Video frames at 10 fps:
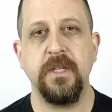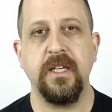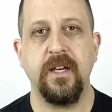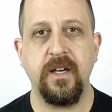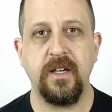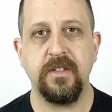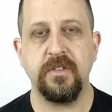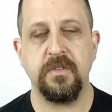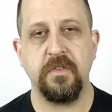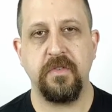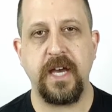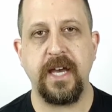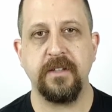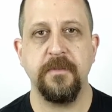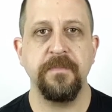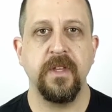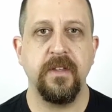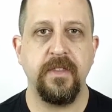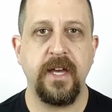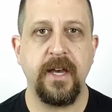Because of the fact
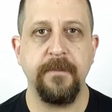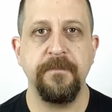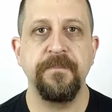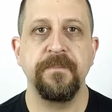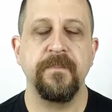that